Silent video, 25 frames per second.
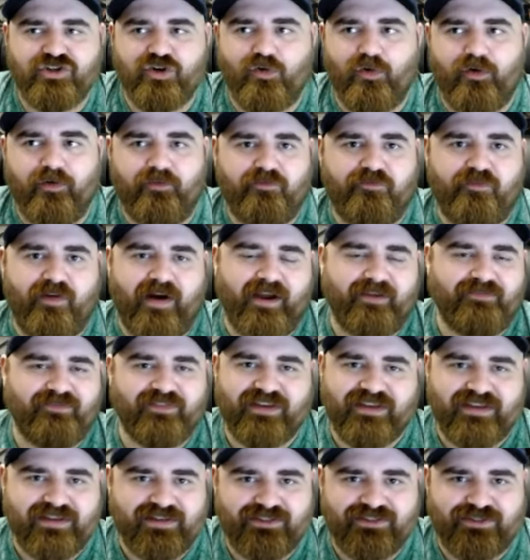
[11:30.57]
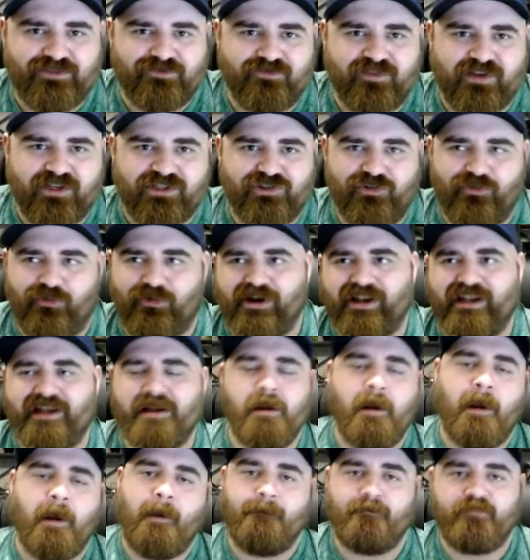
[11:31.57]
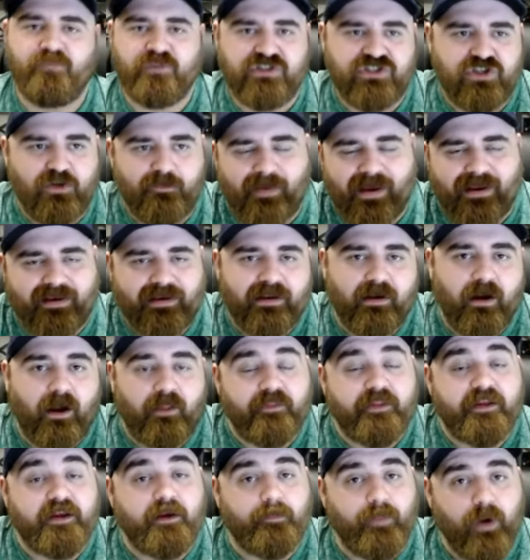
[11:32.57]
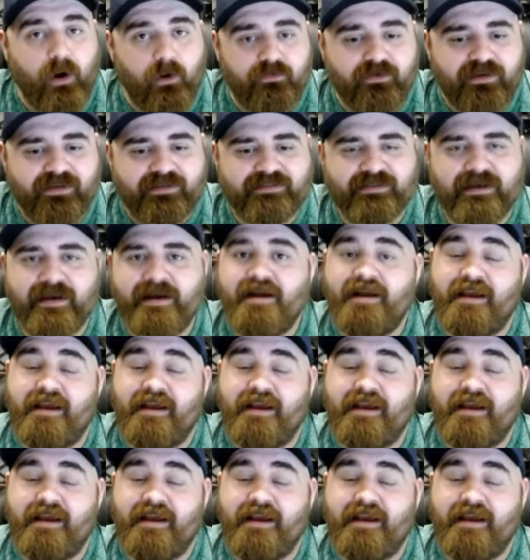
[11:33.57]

or five keys to victory depending on the opponent.